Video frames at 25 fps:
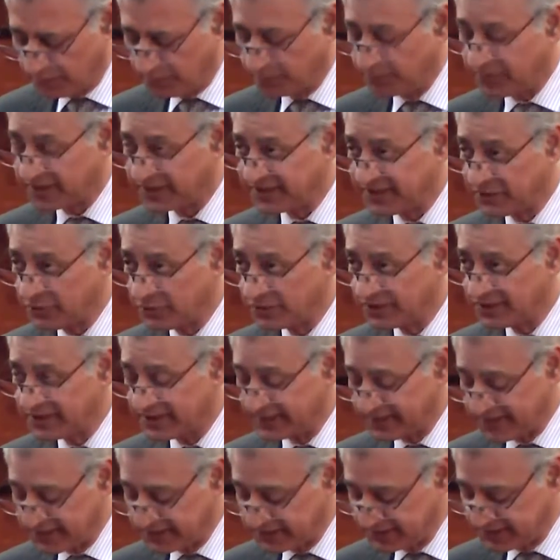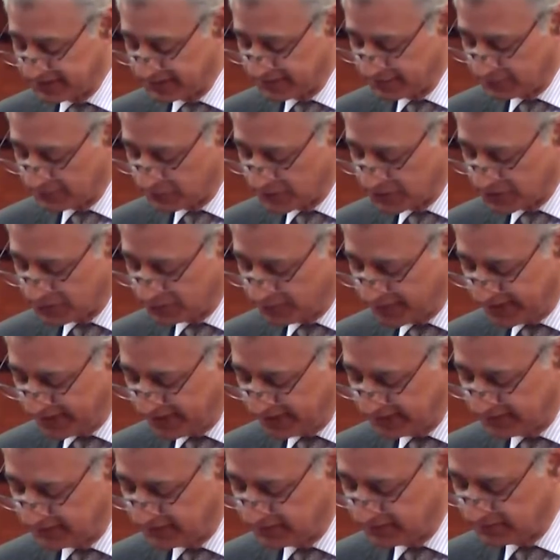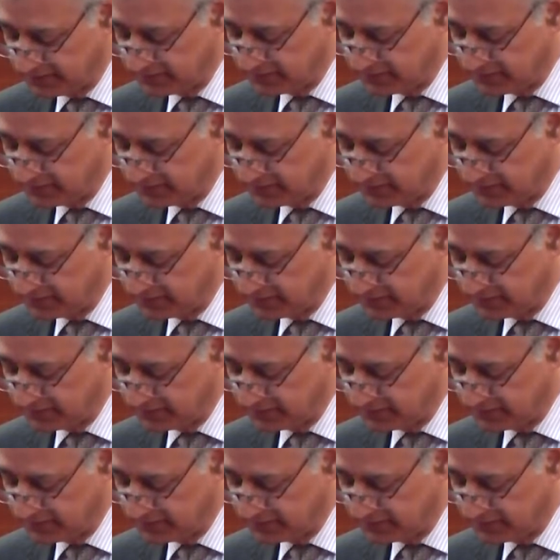Particular attention was paid